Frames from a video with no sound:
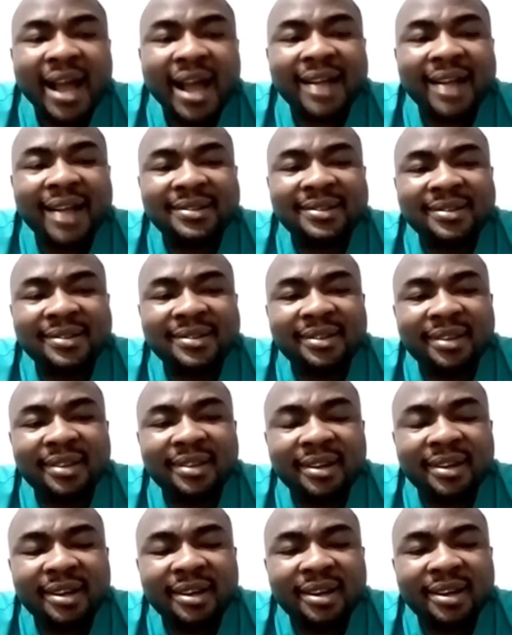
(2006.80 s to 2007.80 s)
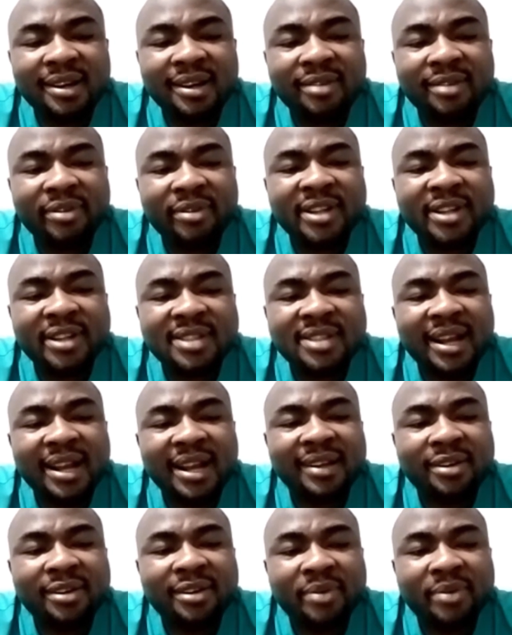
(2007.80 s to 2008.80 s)
at the
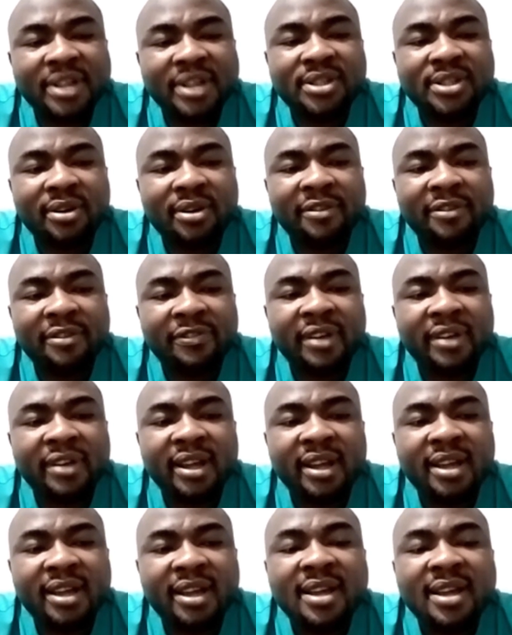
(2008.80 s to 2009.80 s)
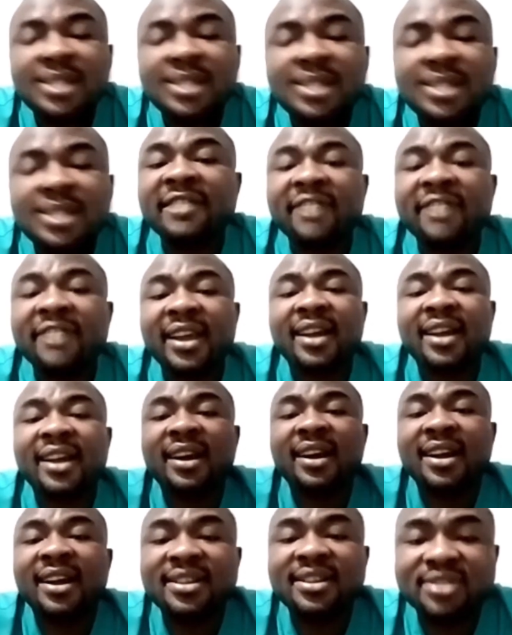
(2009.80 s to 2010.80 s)
risk of
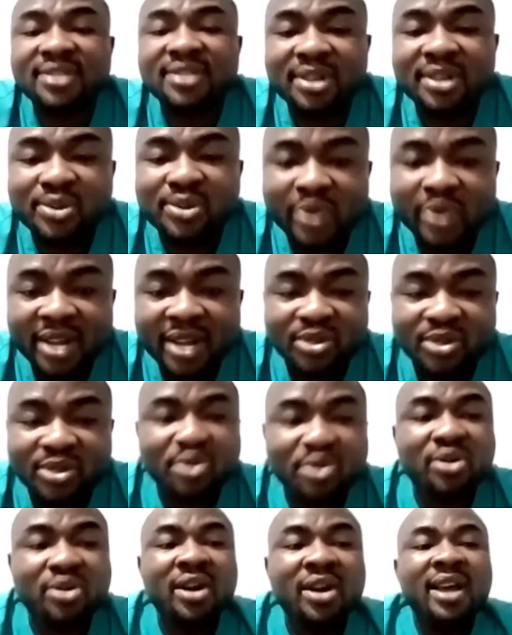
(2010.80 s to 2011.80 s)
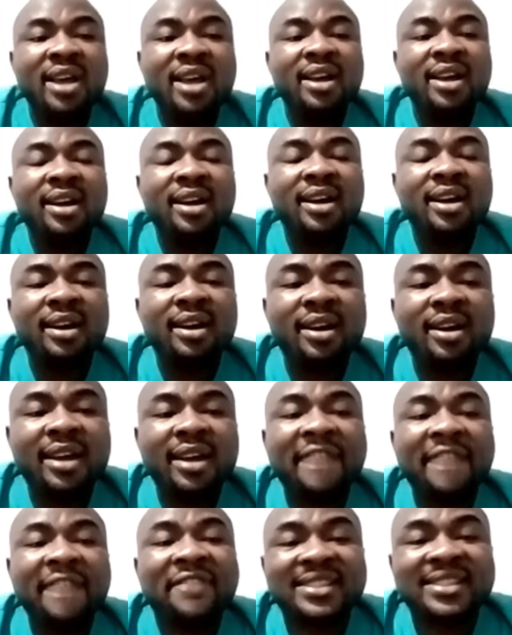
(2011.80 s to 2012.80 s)
cervical cancer as well. So
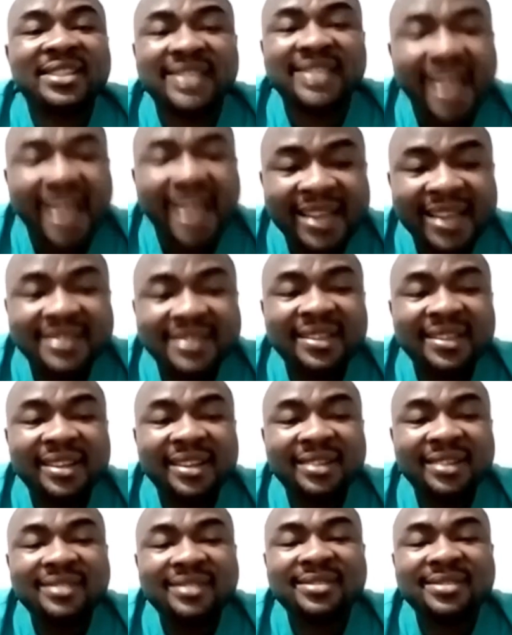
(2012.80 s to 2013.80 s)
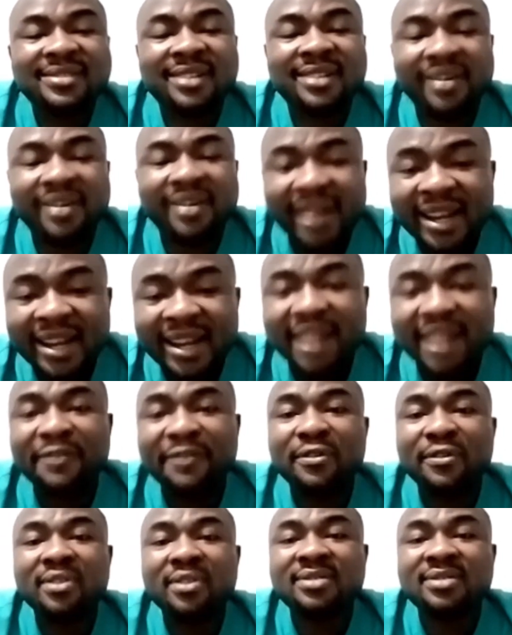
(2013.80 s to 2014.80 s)
emphasizing screening
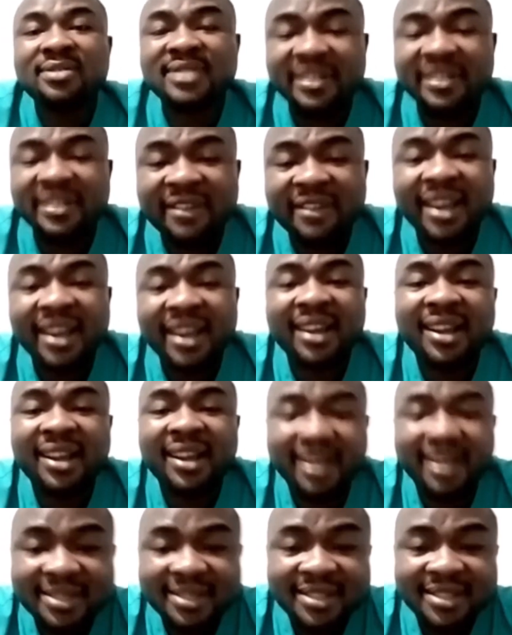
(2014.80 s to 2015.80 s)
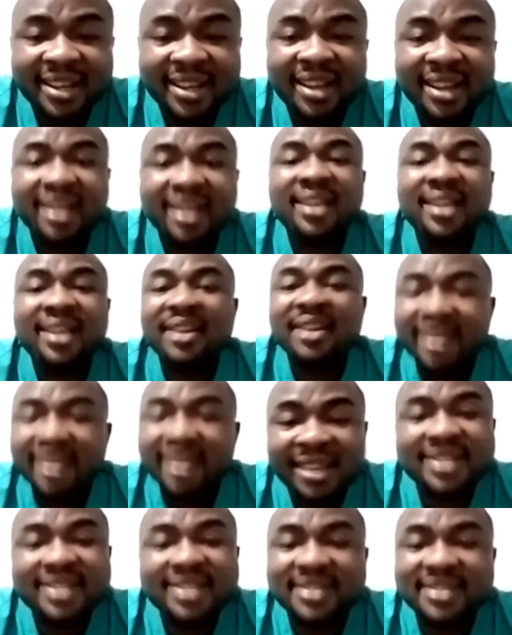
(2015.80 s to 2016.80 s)
for cervical cancer
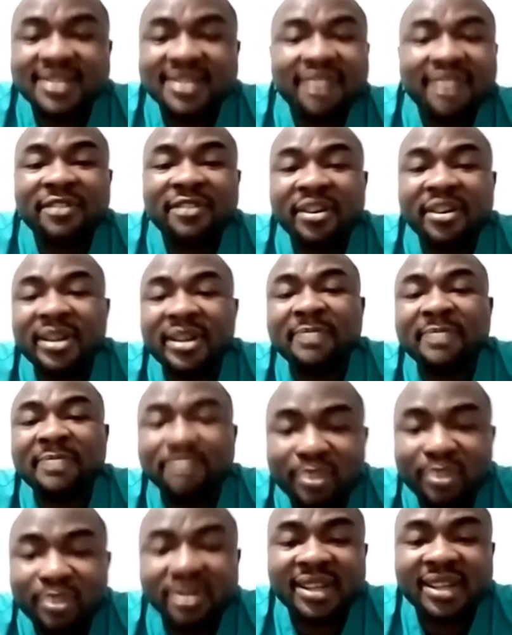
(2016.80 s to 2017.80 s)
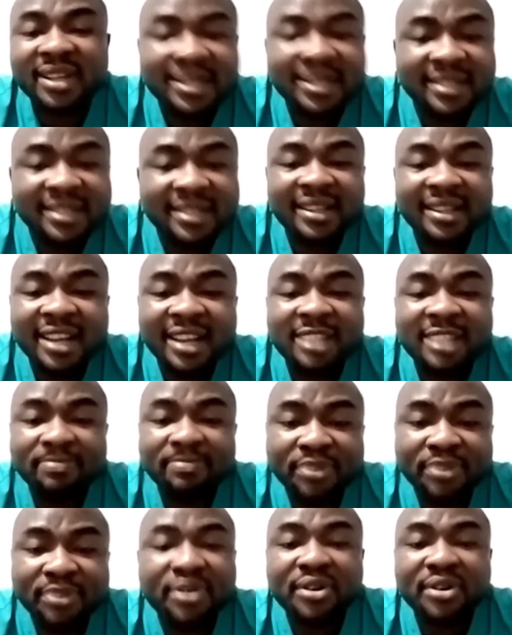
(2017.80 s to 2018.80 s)
is still very important in that
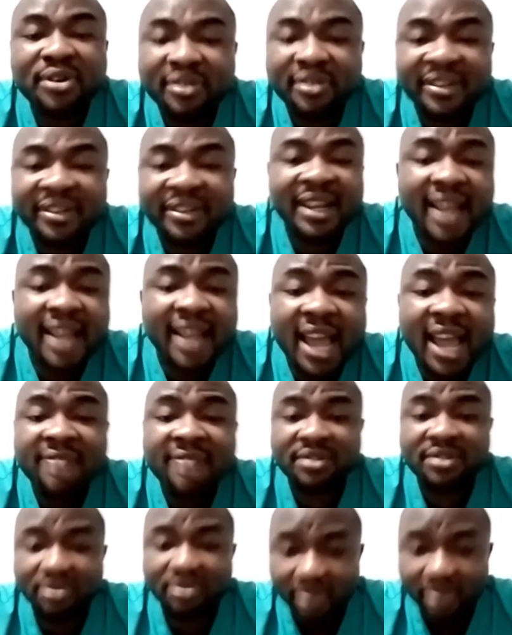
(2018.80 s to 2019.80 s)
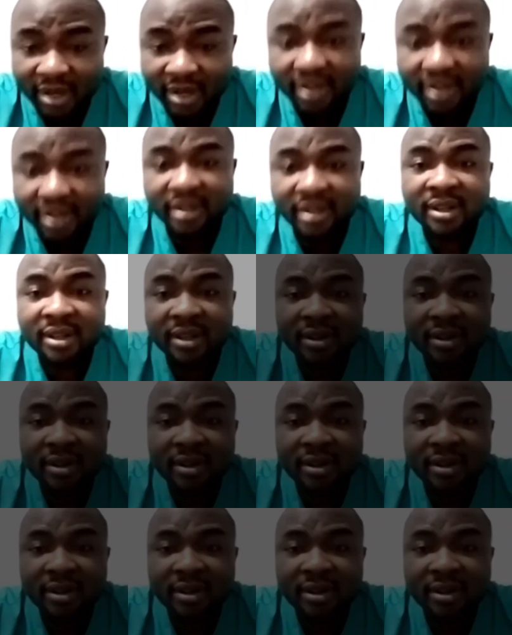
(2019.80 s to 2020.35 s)
period of their life as well.